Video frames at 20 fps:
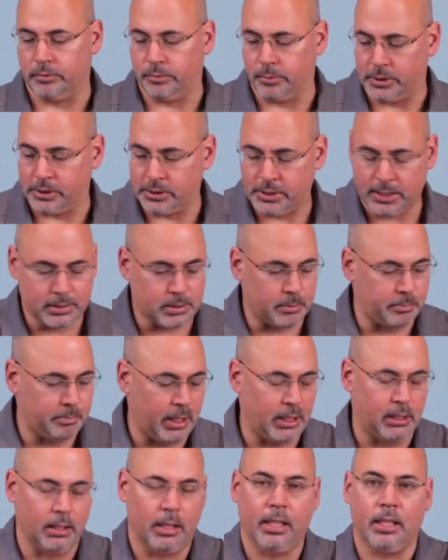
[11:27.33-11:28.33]
We just had some
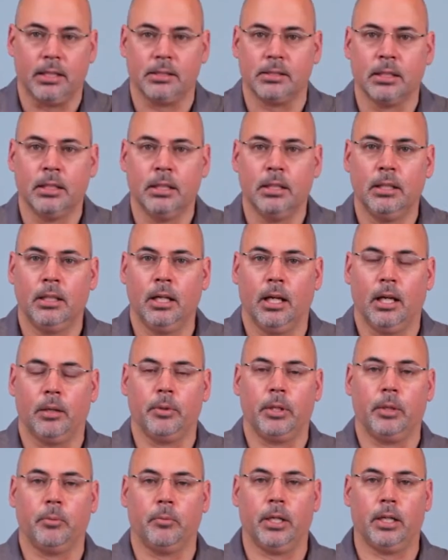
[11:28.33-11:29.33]
bent legs
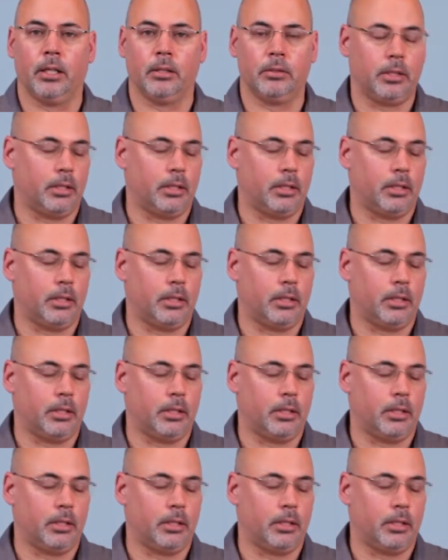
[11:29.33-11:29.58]
when it went out,